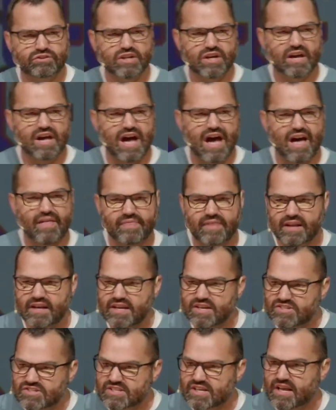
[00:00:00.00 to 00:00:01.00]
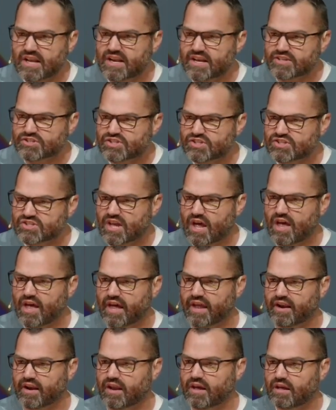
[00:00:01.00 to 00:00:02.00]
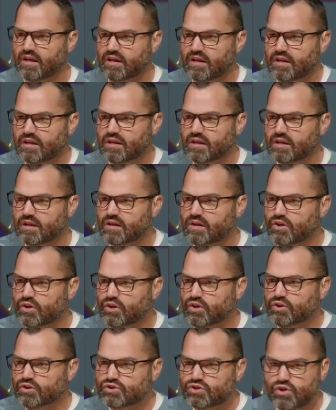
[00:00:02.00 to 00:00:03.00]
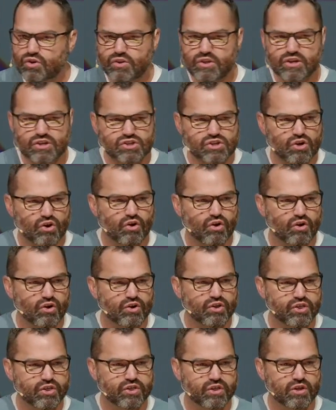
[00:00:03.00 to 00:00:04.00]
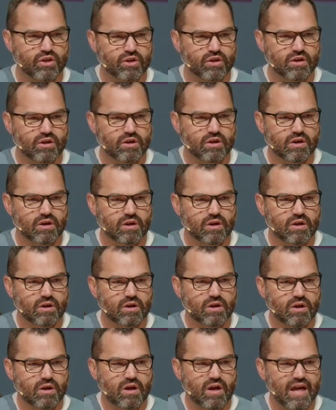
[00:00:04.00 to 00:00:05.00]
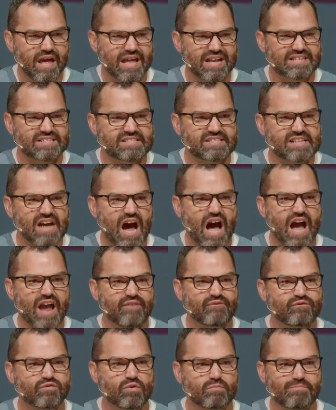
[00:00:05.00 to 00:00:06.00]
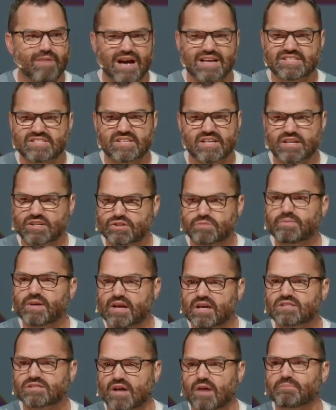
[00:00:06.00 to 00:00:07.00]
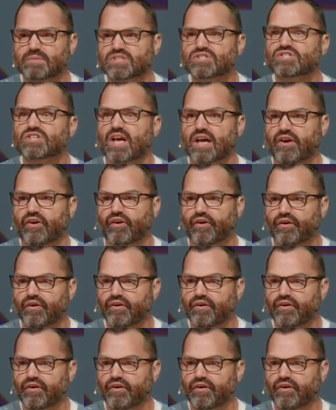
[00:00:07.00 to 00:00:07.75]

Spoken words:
to God that he sent his son to this earth and died for my sins because I'm a sinner.